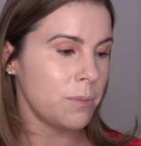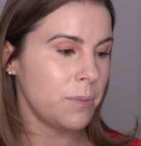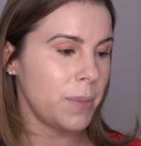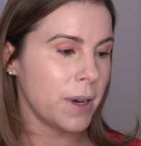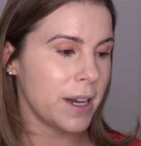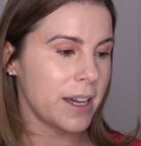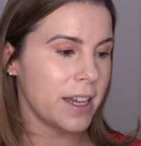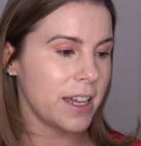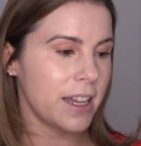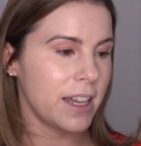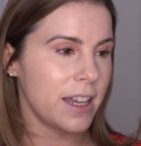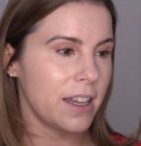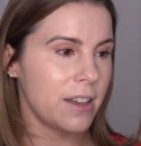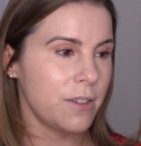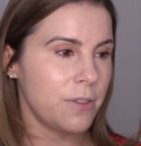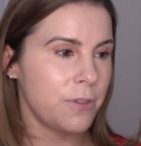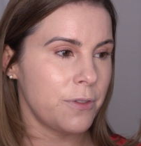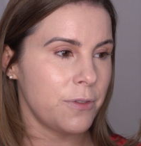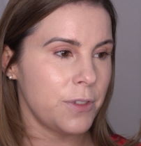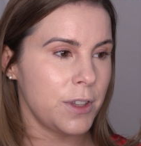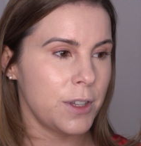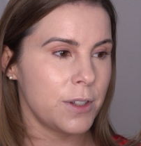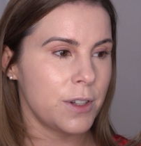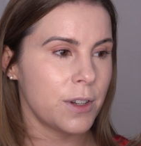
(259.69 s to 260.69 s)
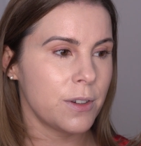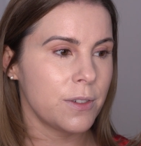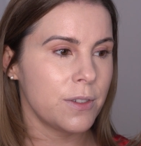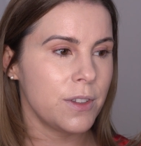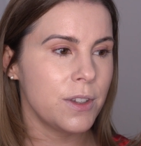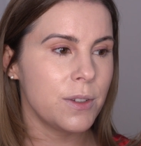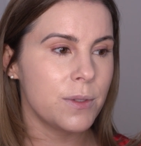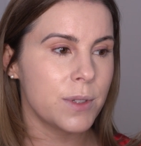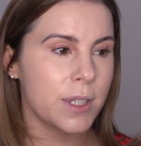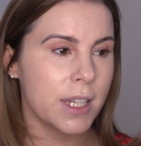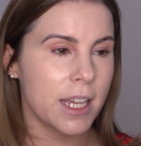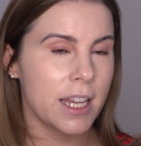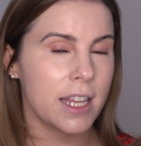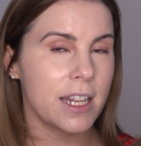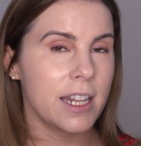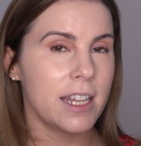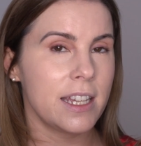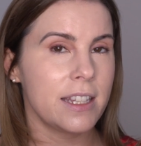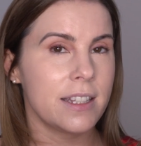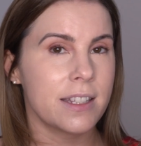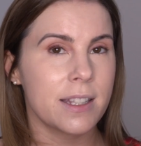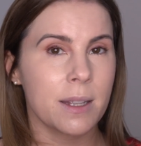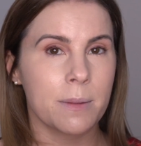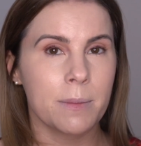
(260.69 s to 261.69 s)
But if you don't use
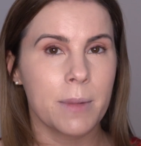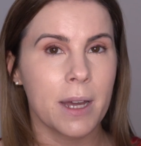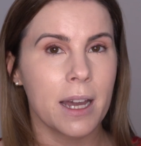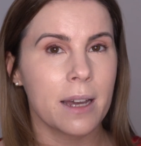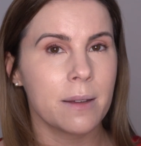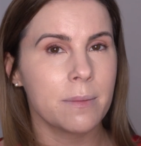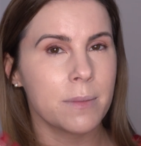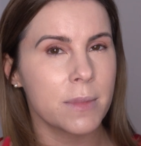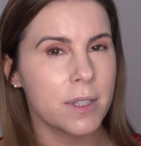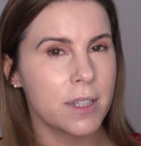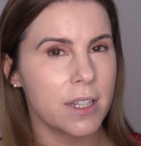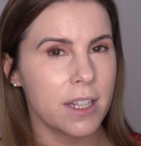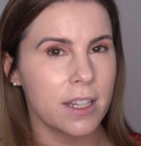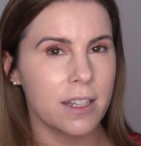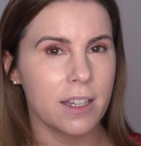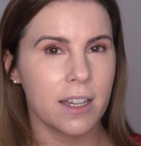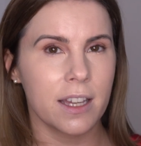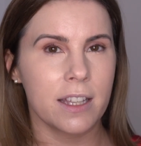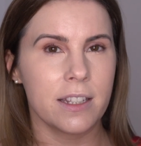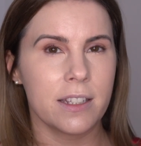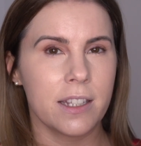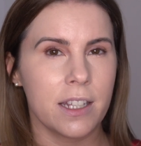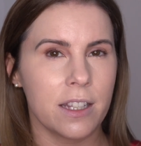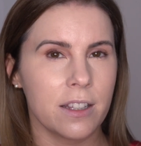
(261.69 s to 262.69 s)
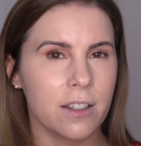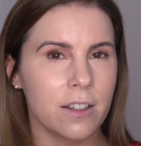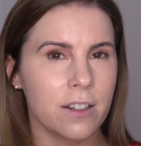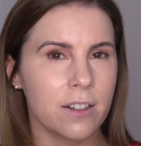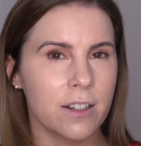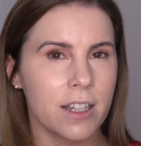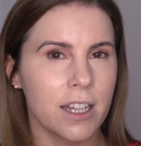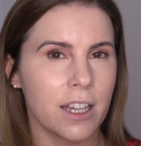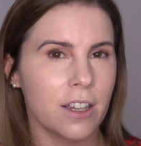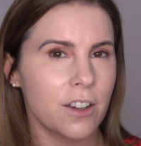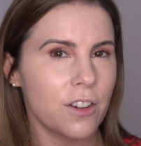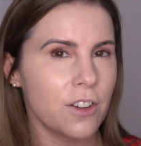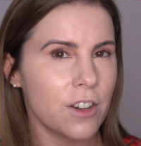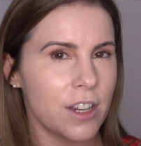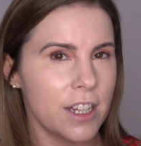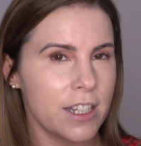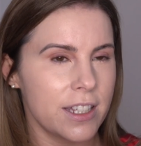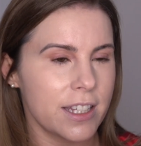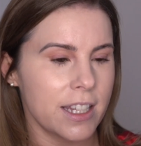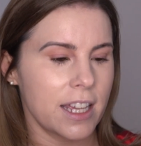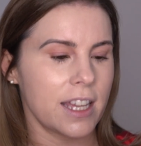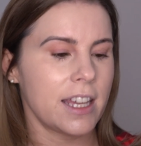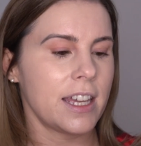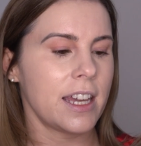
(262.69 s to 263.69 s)
any, sometimes the concealer can
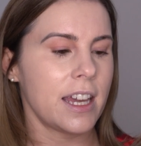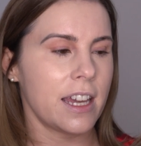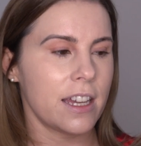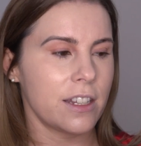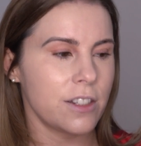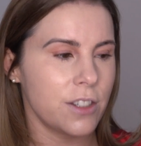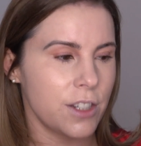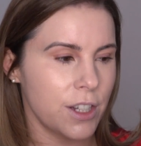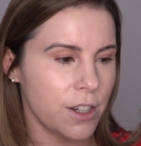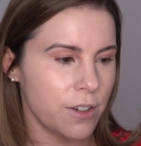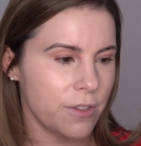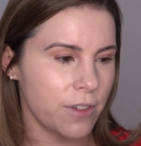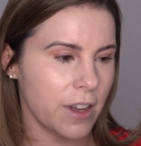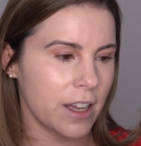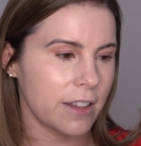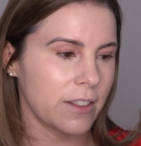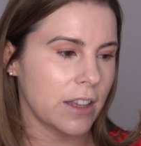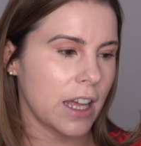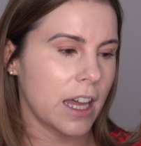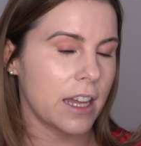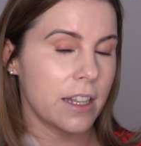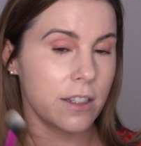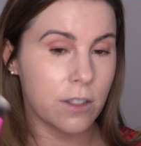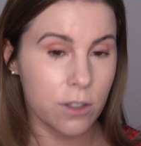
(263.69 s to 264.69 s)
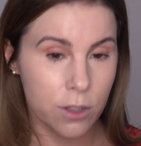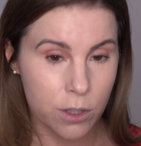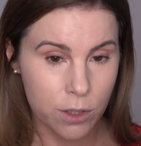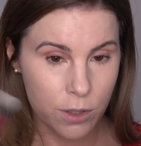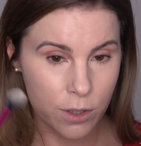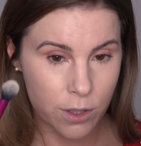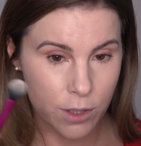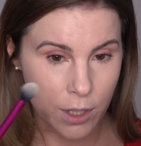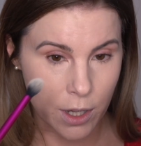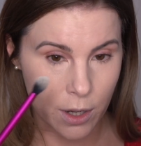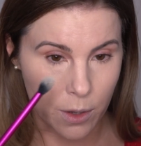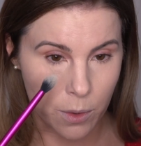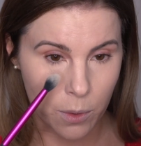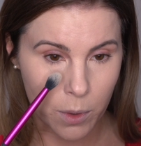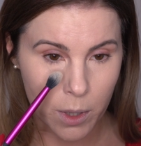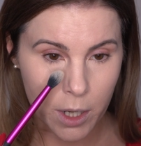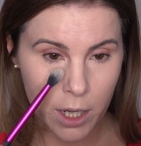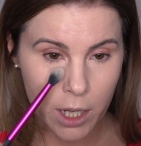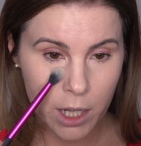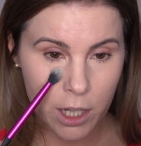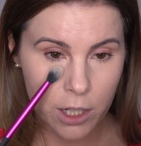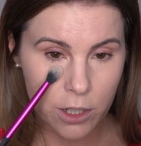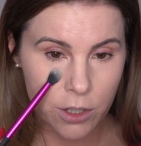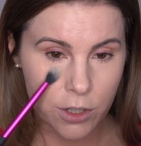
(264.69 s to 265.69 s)
crease and get into your fine lines. So
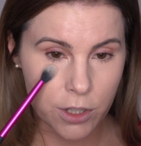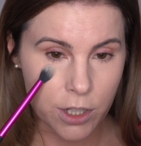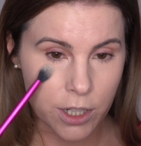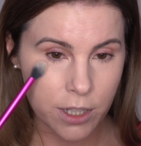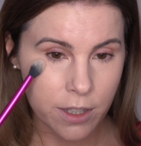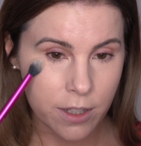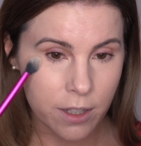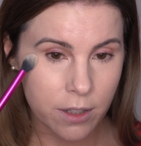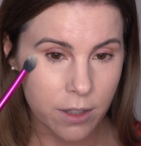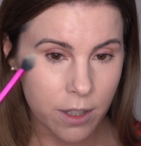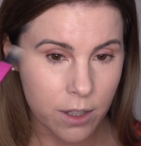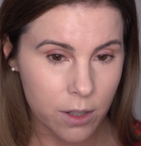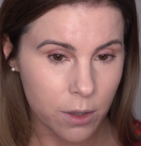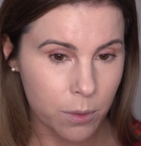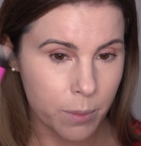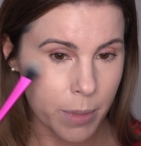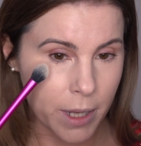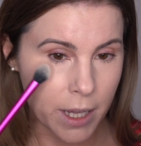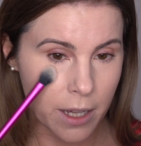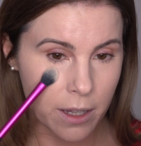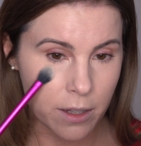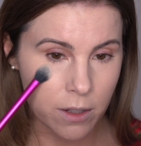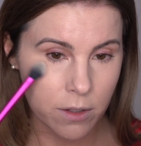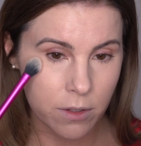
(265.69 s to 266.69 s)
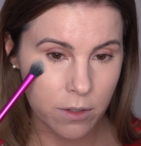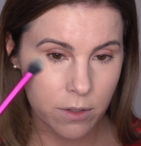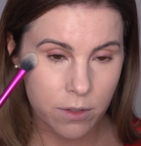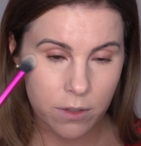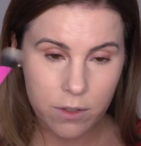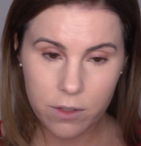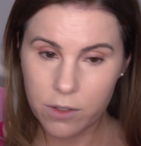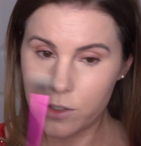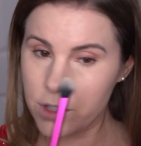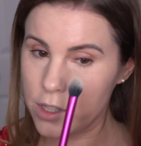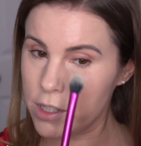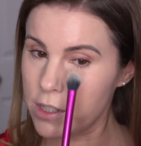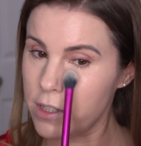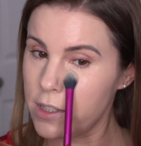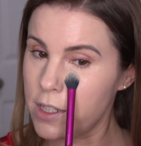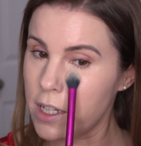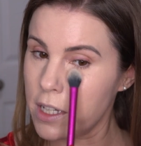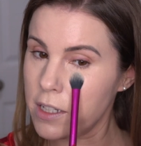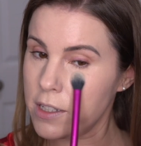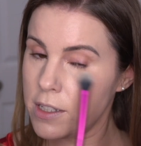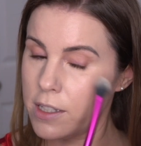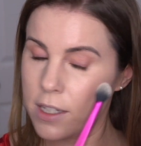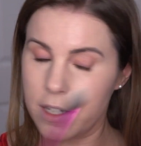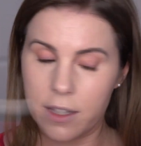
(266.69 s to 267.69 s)
just a little bit, just
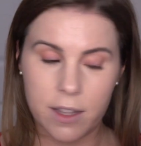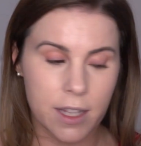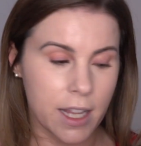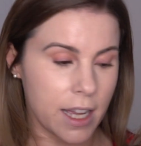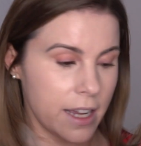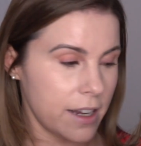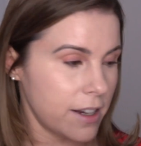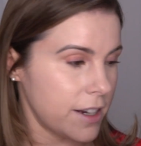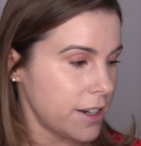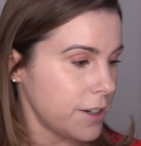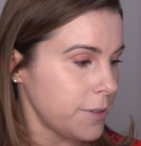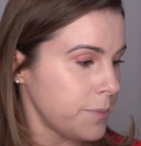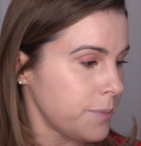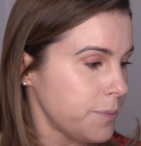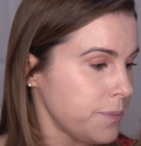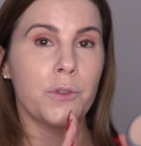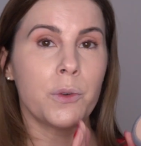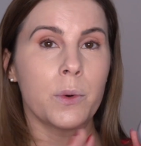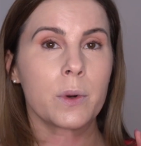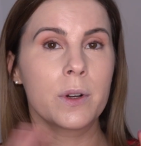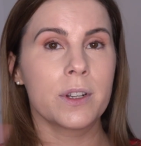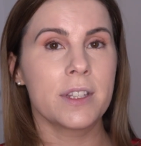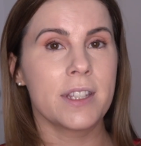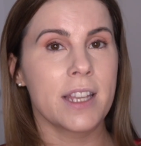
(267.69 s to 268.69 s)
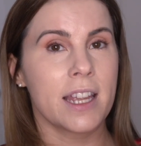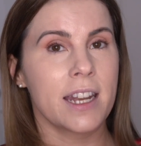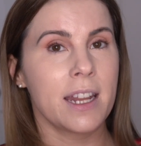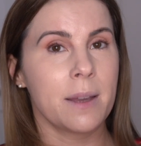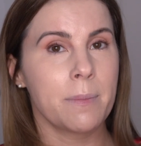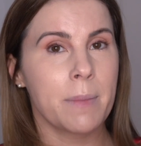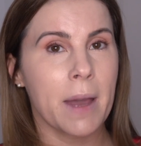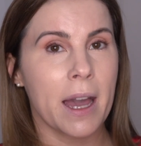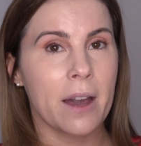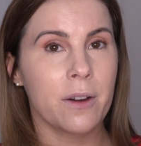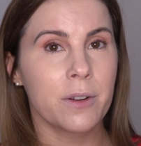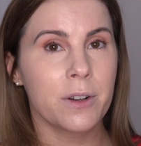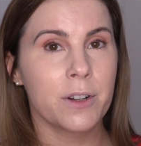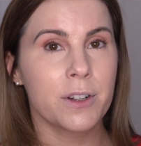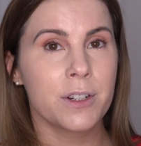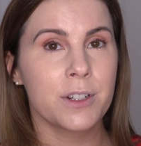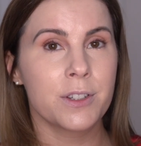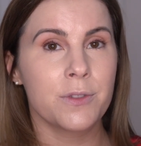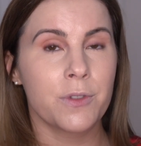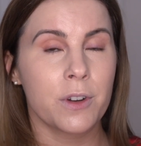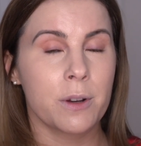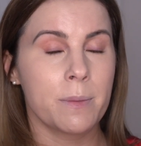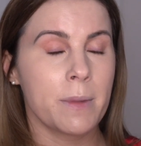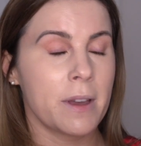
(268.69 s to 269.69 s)
dusted there. For setting
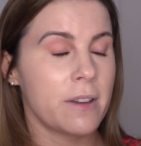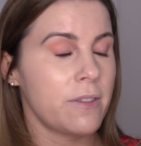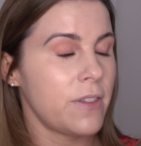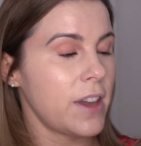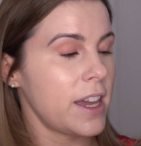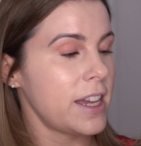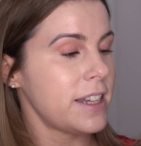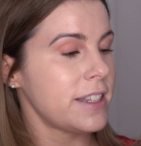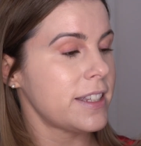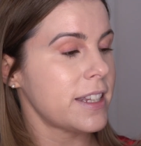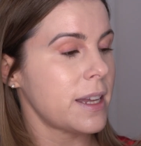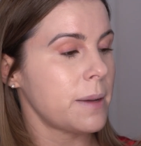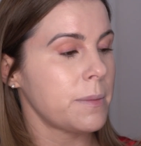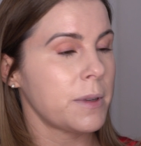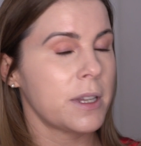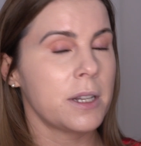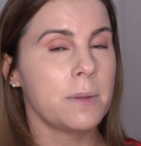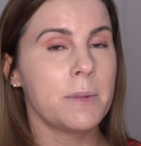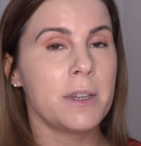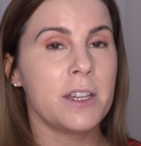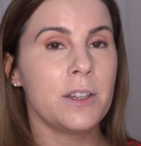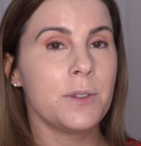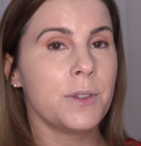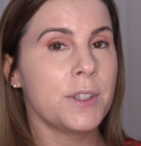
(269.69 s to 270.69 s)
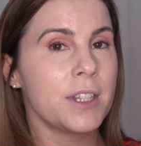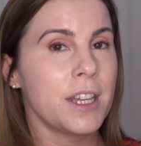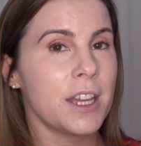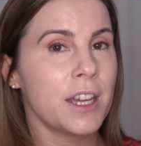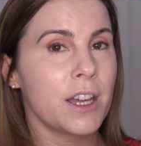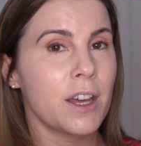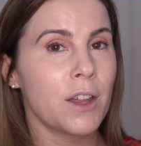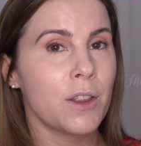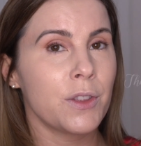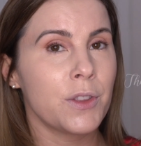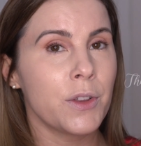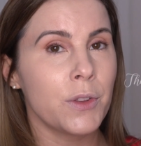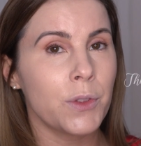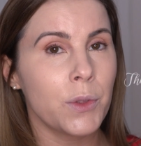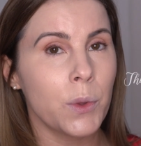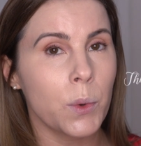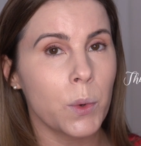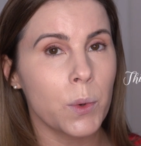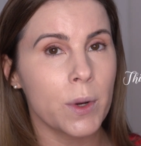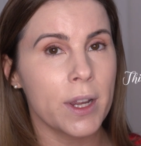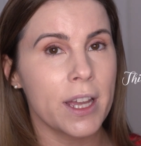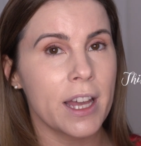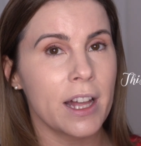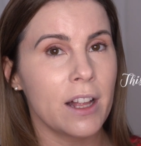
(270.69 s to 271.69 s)
powders for my face, I'm going to be using the
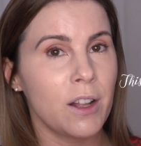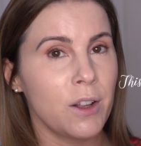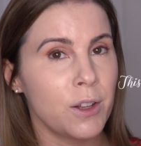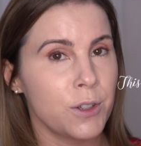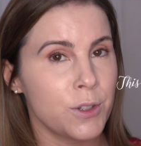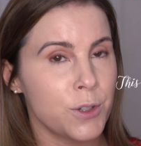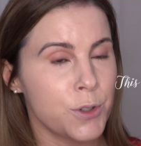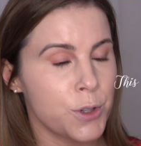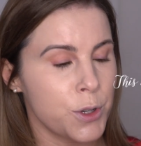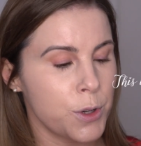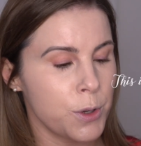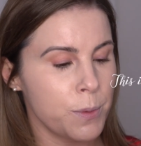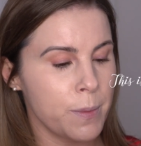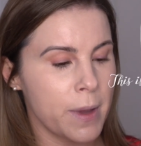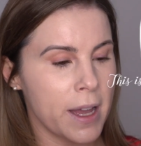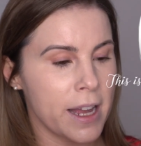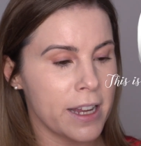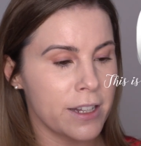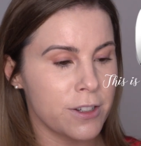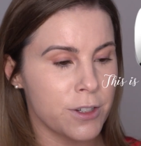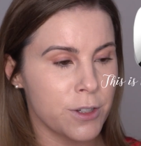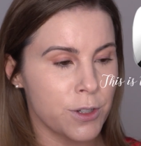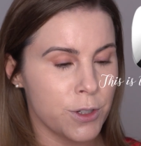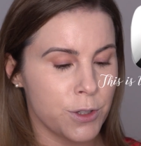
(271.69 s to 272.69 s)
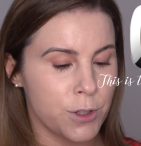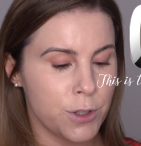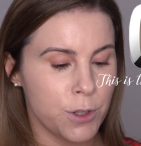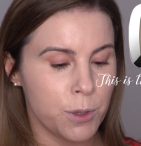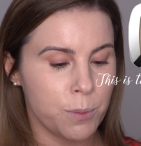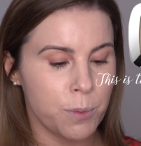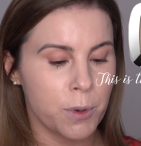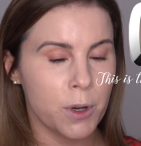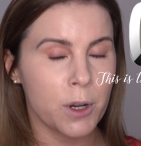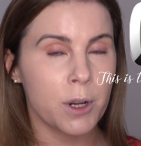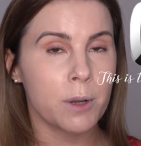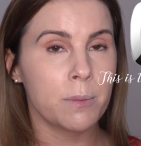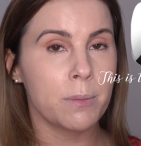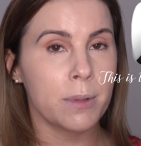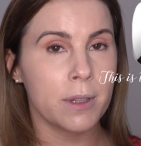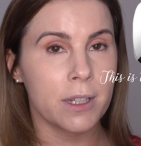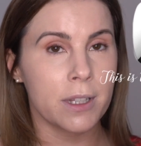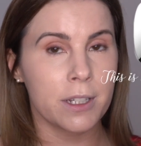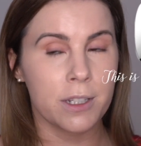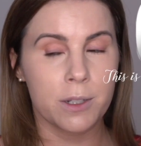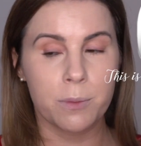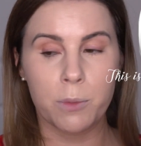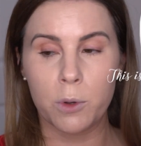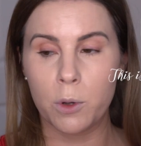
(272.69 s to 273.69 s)
L'Oreal True Match Super
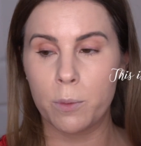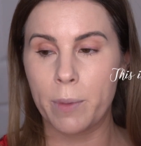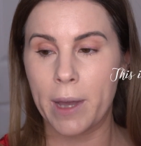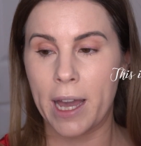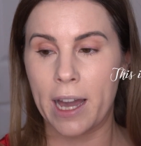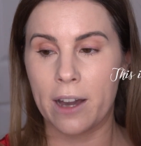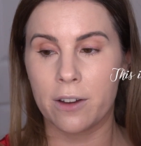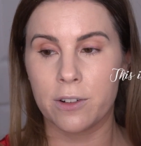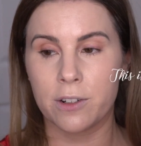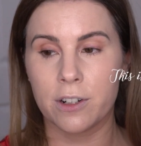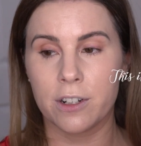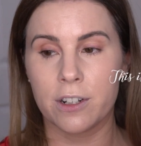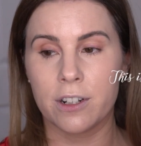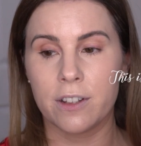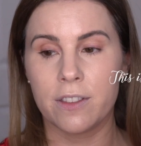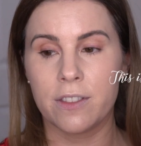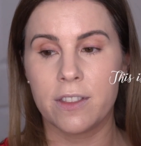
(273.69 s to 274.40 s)
Blendable Powder.